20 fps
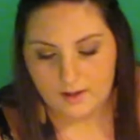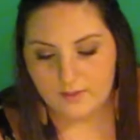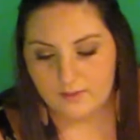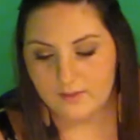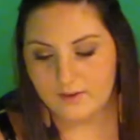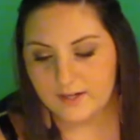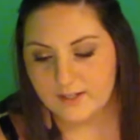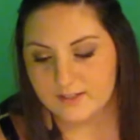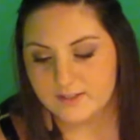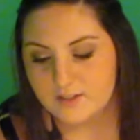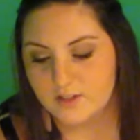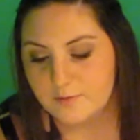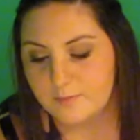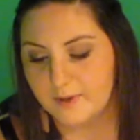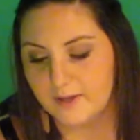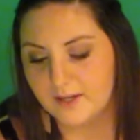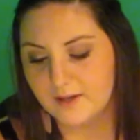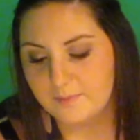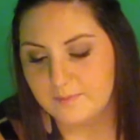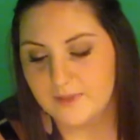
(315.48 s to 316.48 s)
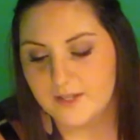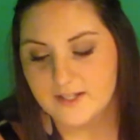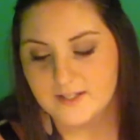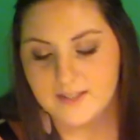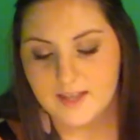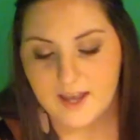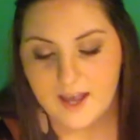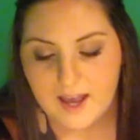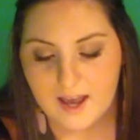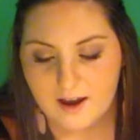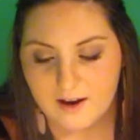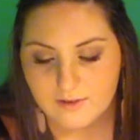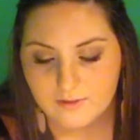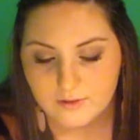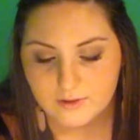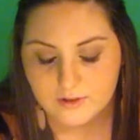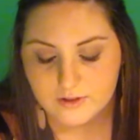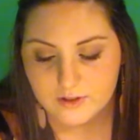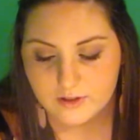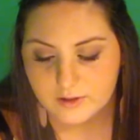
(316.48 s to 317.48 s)
The next two makeup things I have,
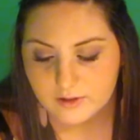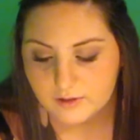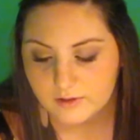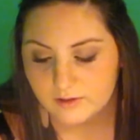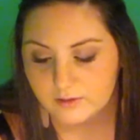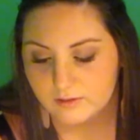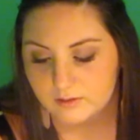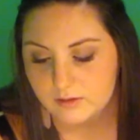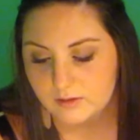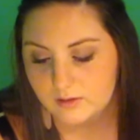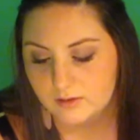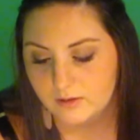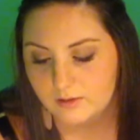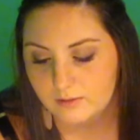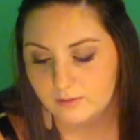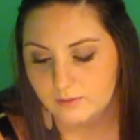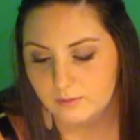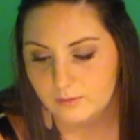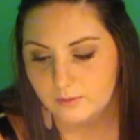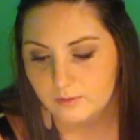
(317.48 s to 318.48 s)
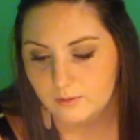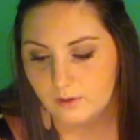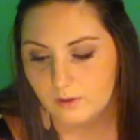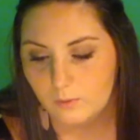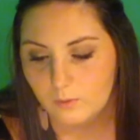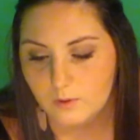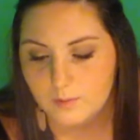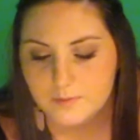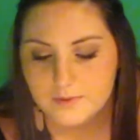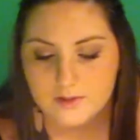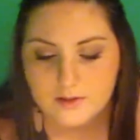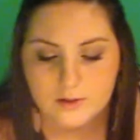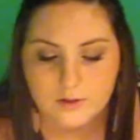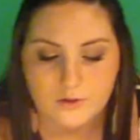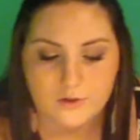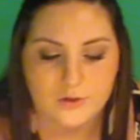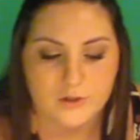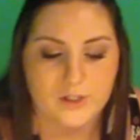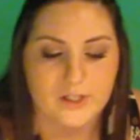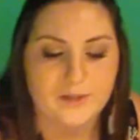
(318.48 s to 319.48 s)
which are, whoops,
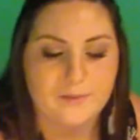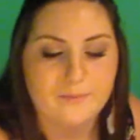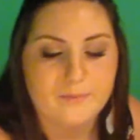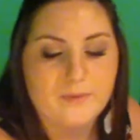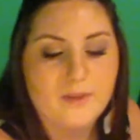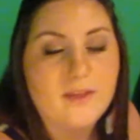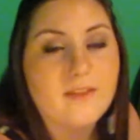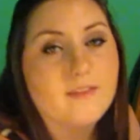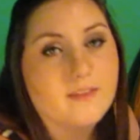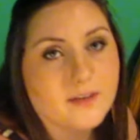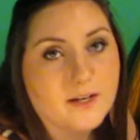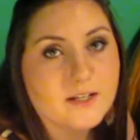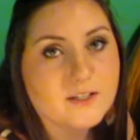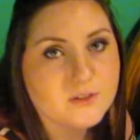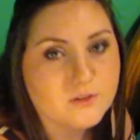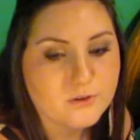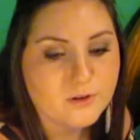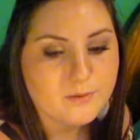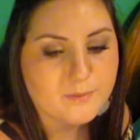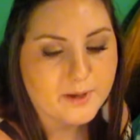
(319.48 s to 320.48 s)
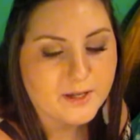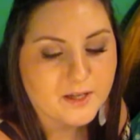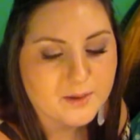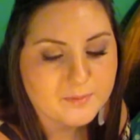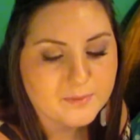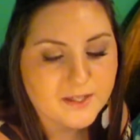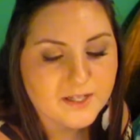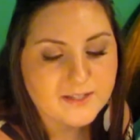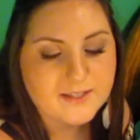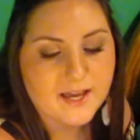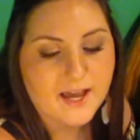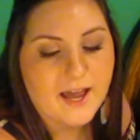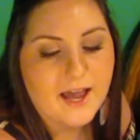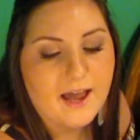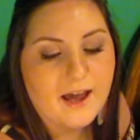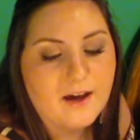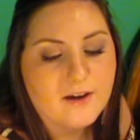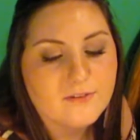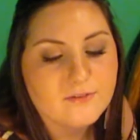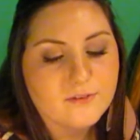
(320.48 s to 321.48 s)
there's three. The next three makeup things I
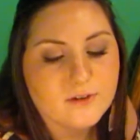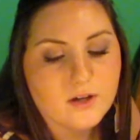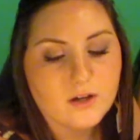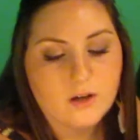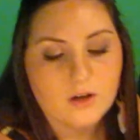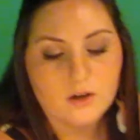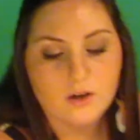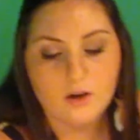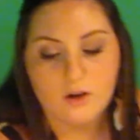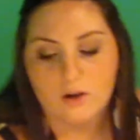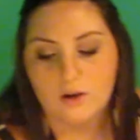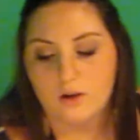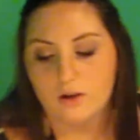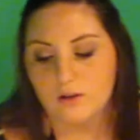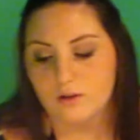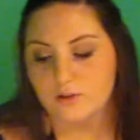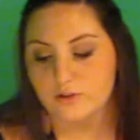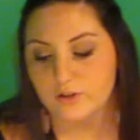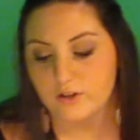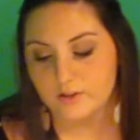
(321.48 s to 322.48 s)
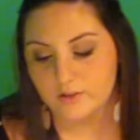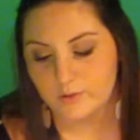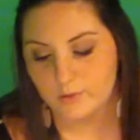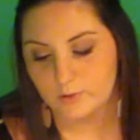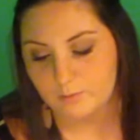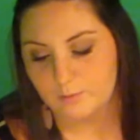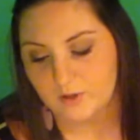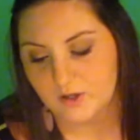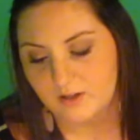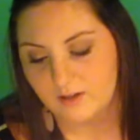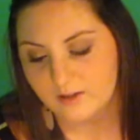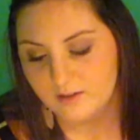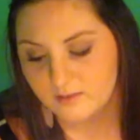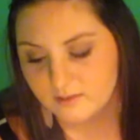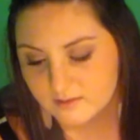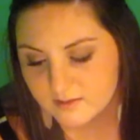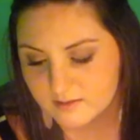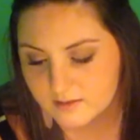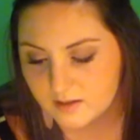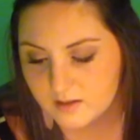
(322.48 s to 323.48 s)
have are all drugstore
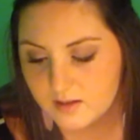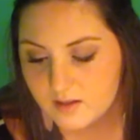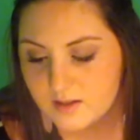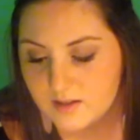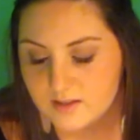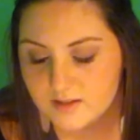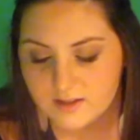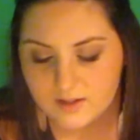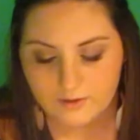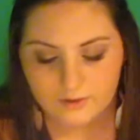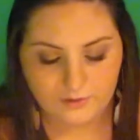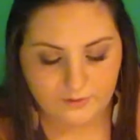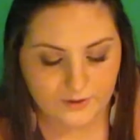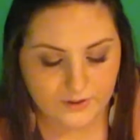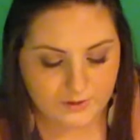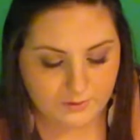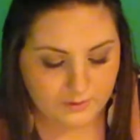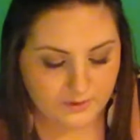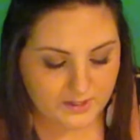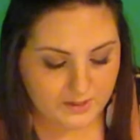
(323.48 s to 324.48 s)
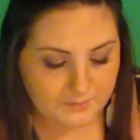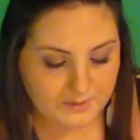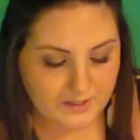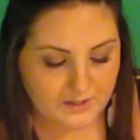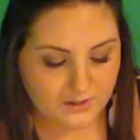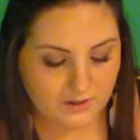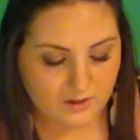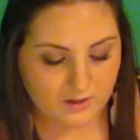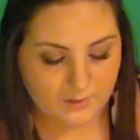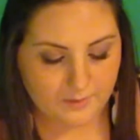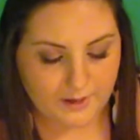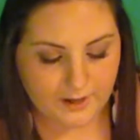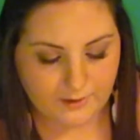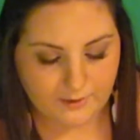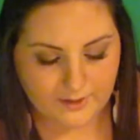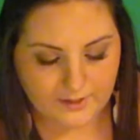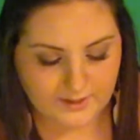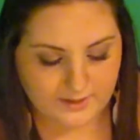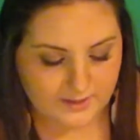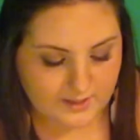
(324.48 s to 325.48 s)
products. So the first one that I'm going to talk
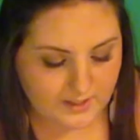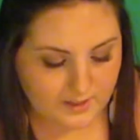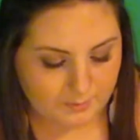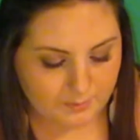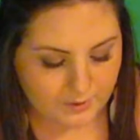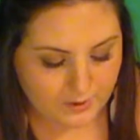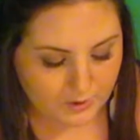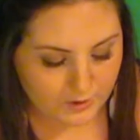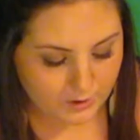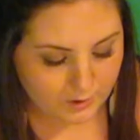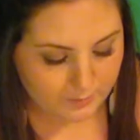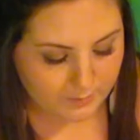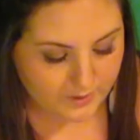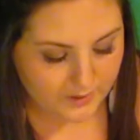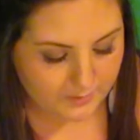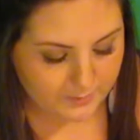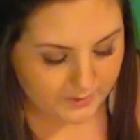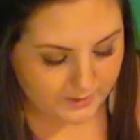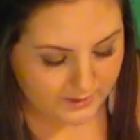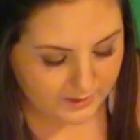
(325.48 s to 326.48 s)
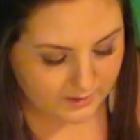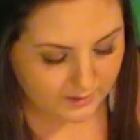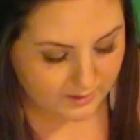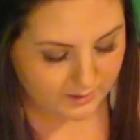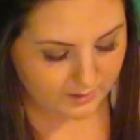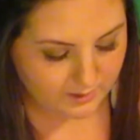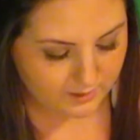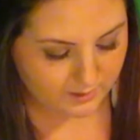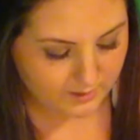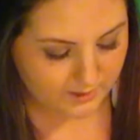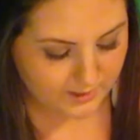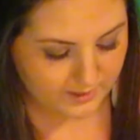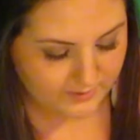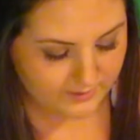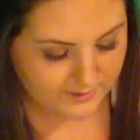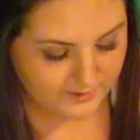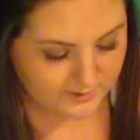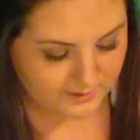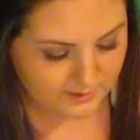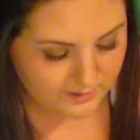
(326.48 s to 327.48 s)
about is the Pure BB,
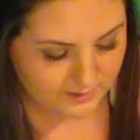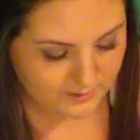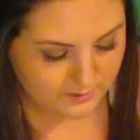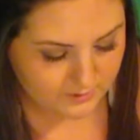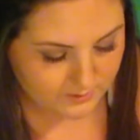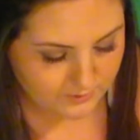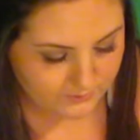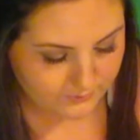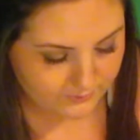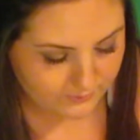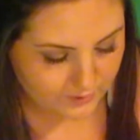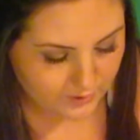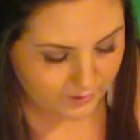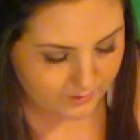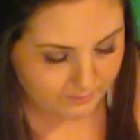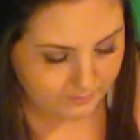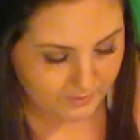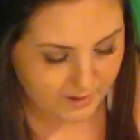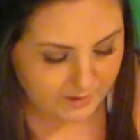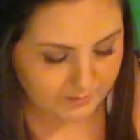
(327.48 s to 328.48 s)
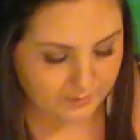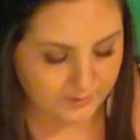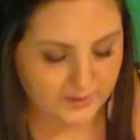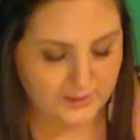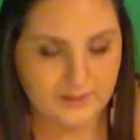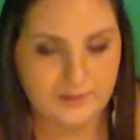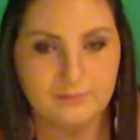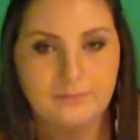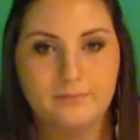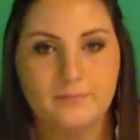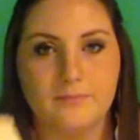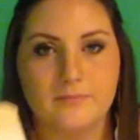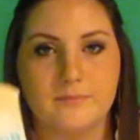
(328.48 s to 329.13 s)
and this is from Maybelline.